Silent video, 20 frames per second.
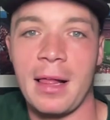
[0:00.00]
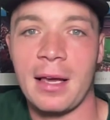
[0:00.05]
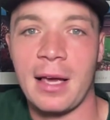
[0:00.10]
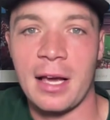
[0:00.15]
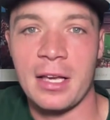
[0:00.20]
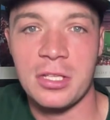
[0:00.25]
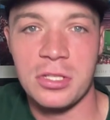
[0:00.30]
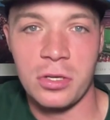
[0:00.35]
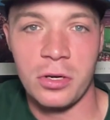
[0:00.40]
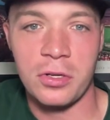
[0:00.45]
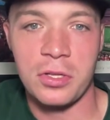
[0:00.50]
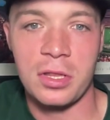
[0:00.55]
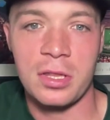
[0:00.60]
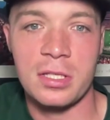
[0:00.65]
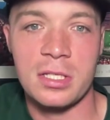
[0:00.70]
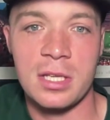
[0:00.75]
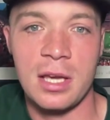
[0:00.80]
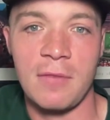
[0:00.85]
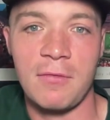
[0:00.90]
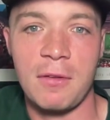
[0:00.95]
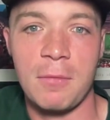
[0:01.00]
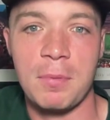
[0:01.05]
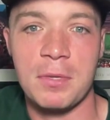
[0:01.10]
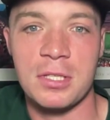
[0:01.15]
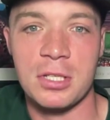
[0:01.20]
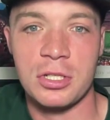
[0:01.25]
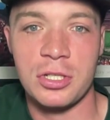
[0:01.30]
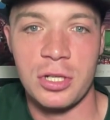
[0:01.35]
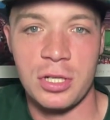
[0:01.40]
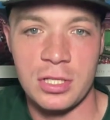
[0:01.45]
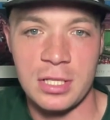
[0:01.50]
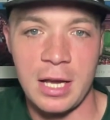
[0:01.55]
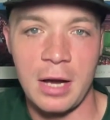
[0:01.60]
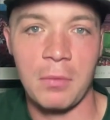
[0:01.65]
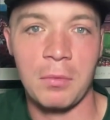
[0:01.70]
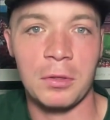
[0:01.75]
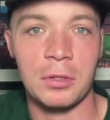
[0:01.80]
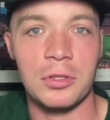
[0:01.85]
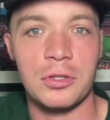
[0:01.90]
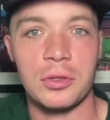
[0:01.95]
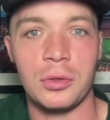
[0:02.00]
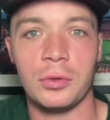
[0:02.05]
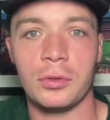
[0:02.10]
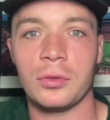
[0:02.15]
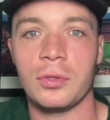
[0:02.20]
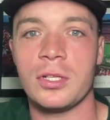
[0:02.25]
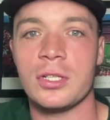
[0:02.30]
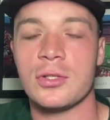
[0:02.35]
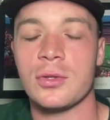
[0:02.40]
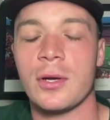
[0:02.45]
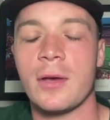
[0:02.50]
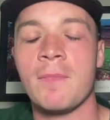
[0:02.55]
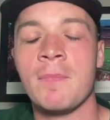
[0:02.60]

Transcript: Starks safety position is out with a shoulder injury.